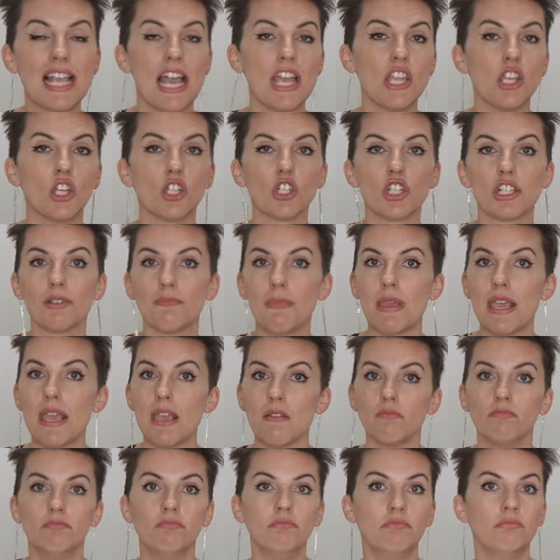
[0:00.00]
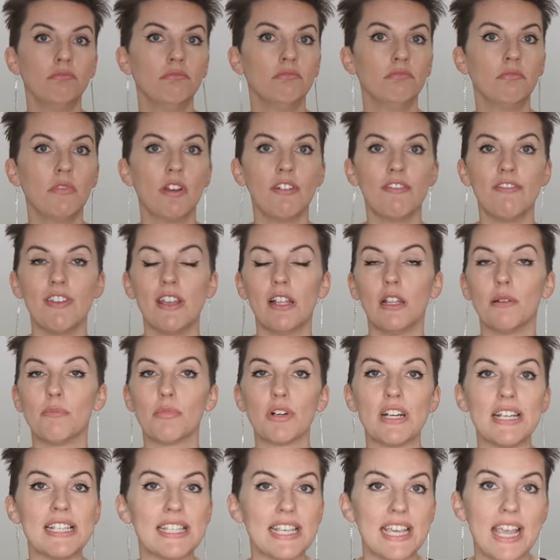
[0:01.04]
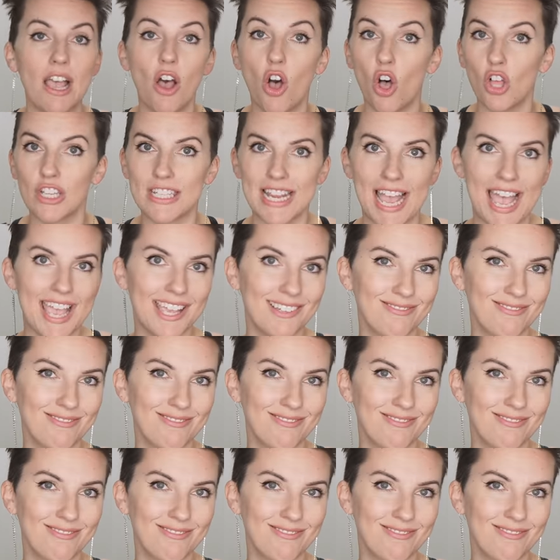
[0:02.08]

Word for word: and you'll just be feeling breezy all day.